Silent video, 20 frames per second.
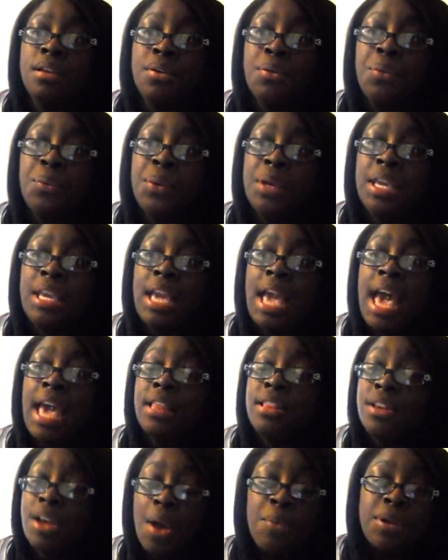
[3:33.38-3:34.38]
we I,
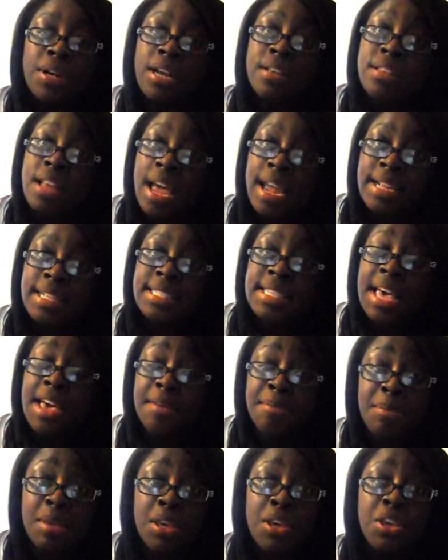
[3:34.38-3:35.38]
I went online to
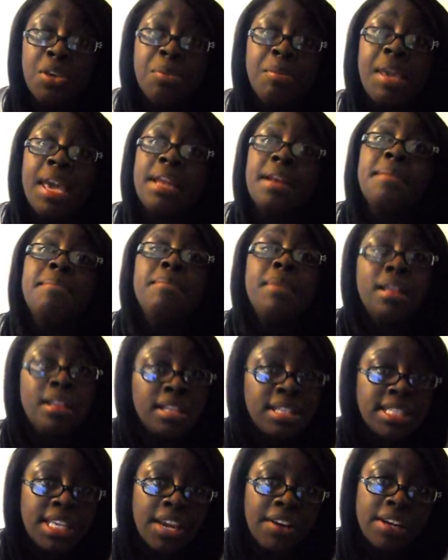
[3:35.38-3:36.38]

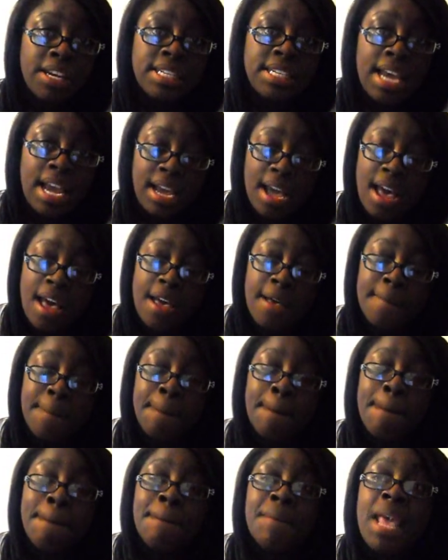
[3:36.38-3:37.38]
humanamilitary.com
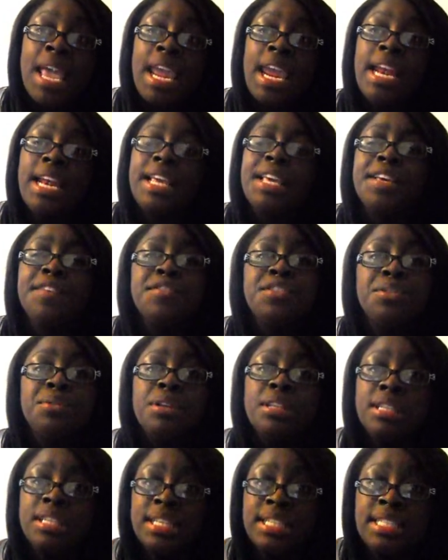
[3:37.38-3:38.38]
and it gives you
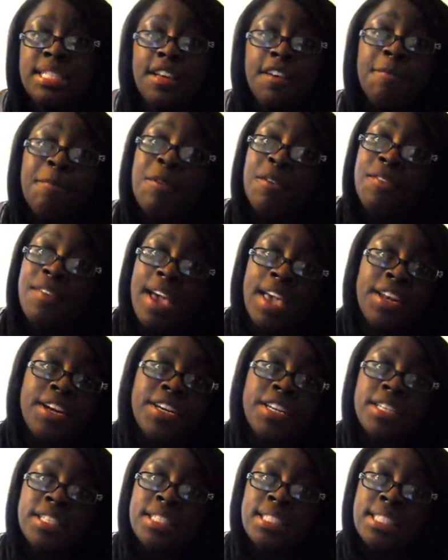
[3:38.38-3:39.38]
a list of
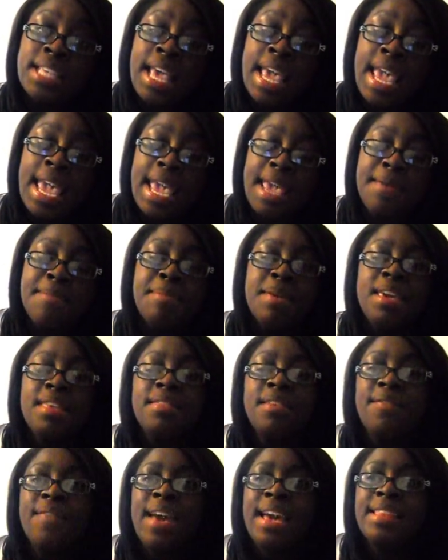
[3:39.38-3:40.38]
providers and being
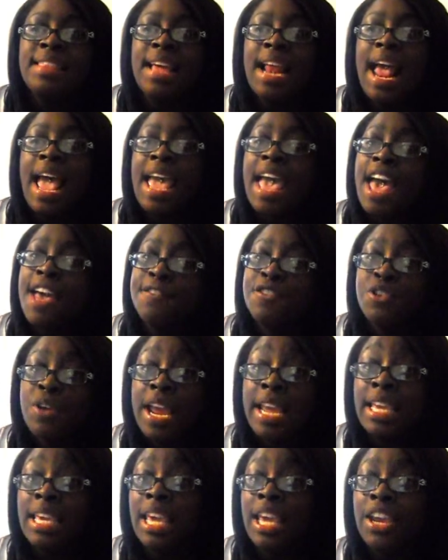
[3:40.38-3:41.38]
the fact that i have
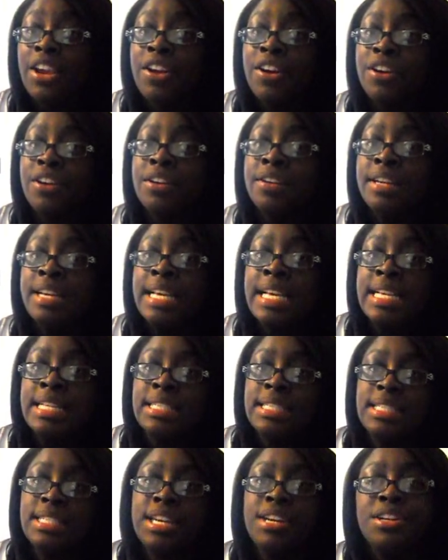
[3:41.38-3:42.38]
tricare
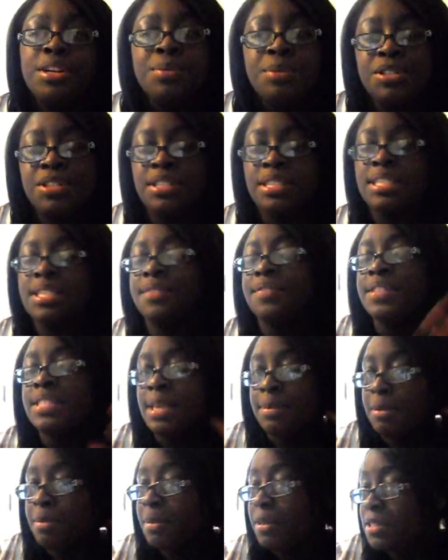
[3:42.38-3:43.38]
standard which is a different
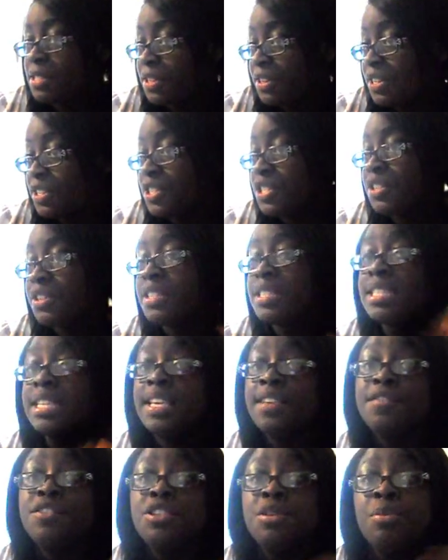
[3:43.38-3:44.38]
type of military insurance it
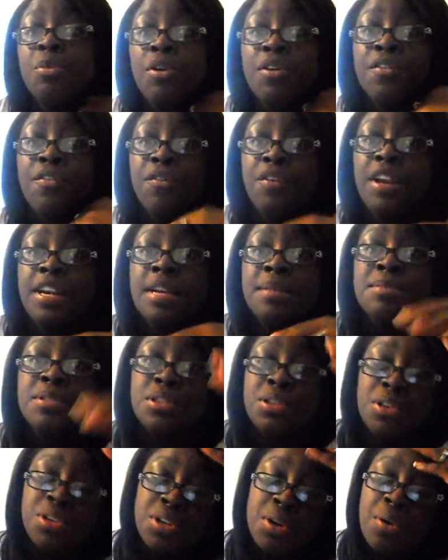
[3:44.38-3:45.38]
gives you more freedom
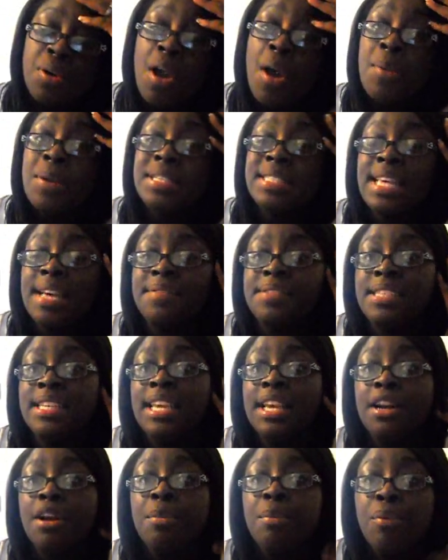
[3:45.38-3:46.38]
so you don't always have to
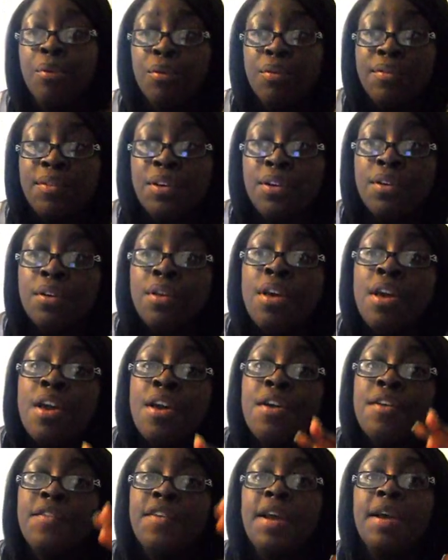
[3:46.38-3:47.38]
get approval
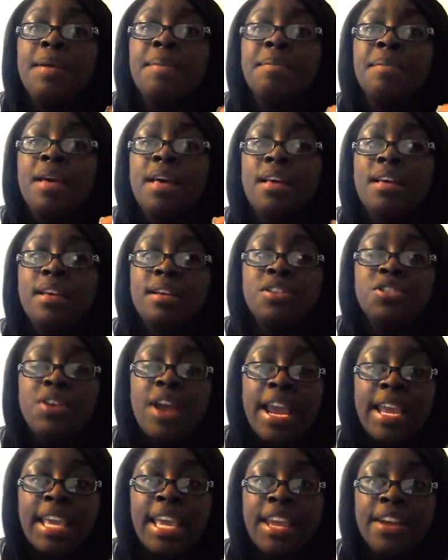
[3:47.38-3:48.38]
from
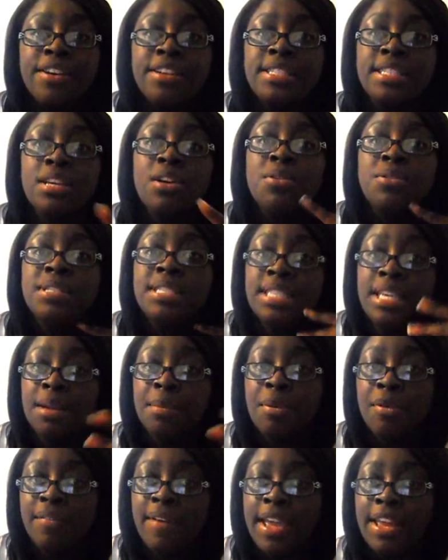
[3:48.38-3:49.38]
tricare to go see a
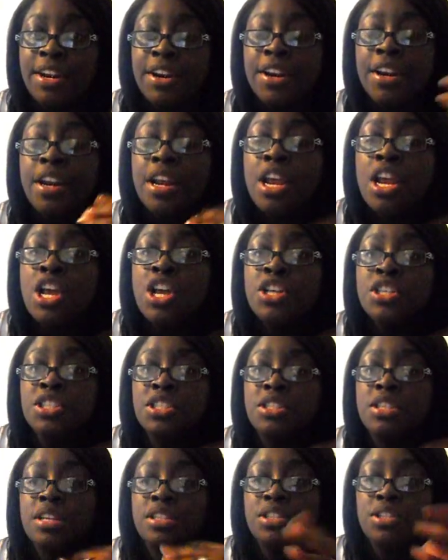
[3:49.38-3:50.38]
provider
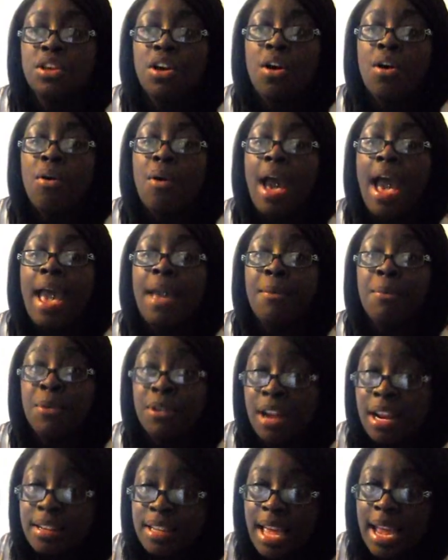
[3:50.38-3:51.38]
so i
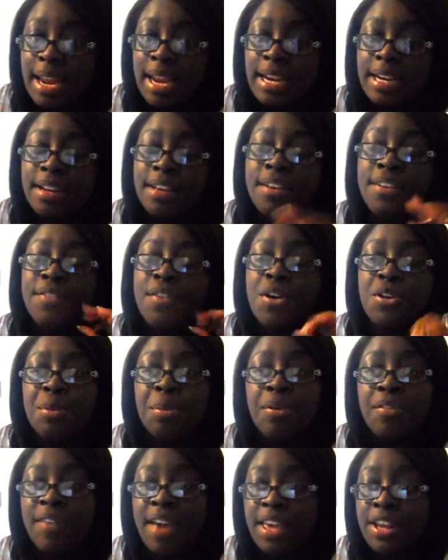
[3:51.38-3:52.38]
went online found a
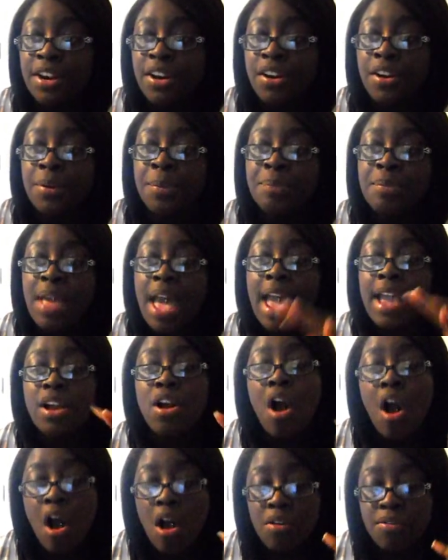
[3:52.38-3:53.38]
provider i
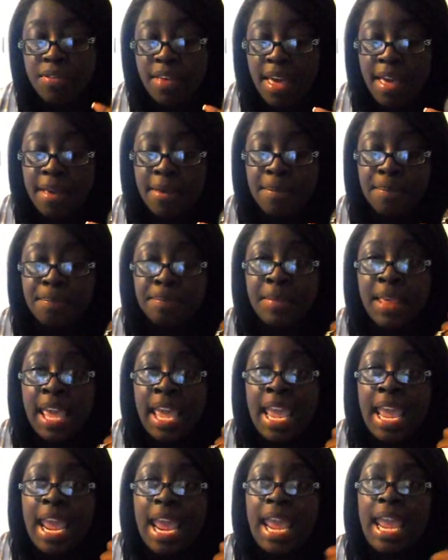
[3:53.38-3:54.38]
called them
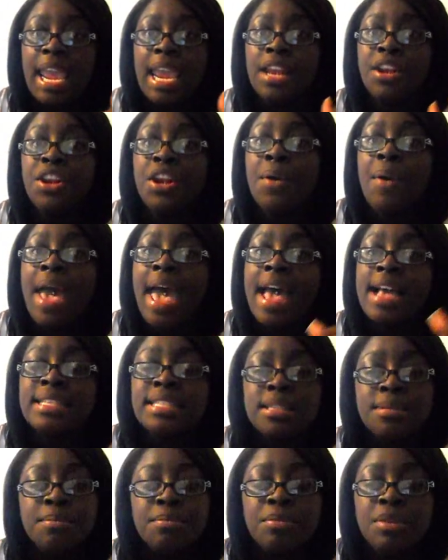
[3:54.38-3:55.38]
and you know, I
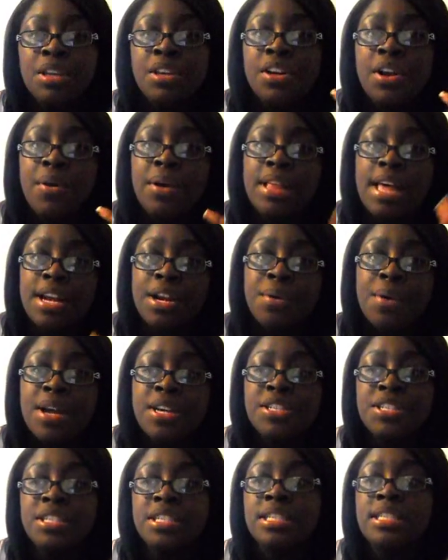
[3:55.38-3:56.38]
asked them, you know, a lot of
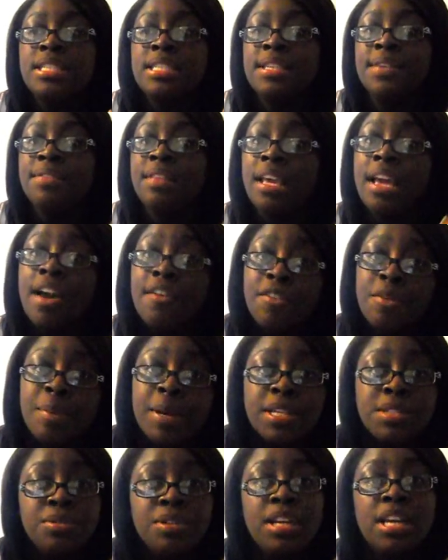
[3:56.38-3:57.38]
questions if they covered
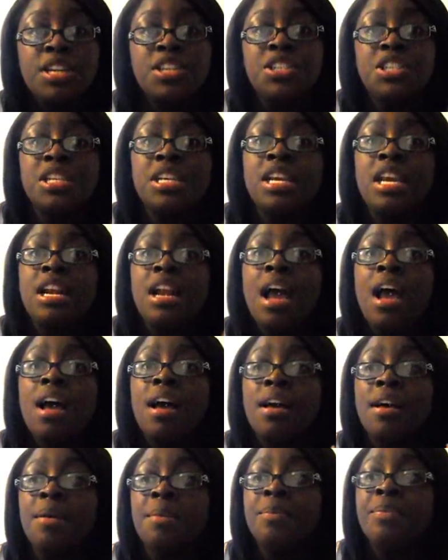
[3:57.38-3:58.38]
breast reduction,
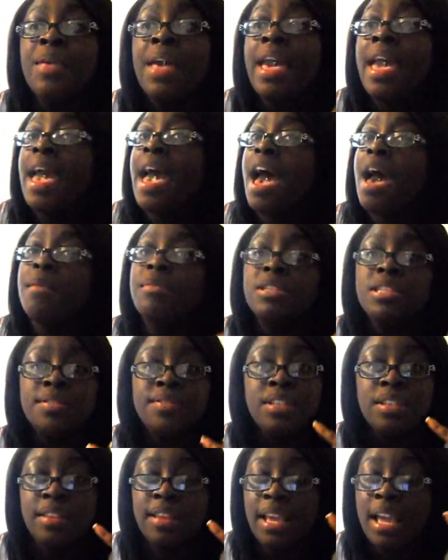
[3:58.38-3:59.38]
um, how much of
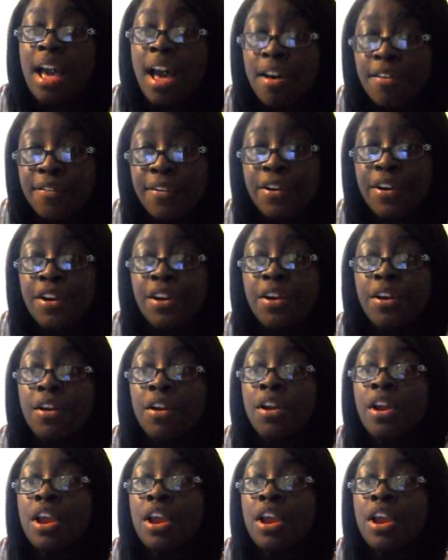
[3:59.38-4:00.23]
did they cover,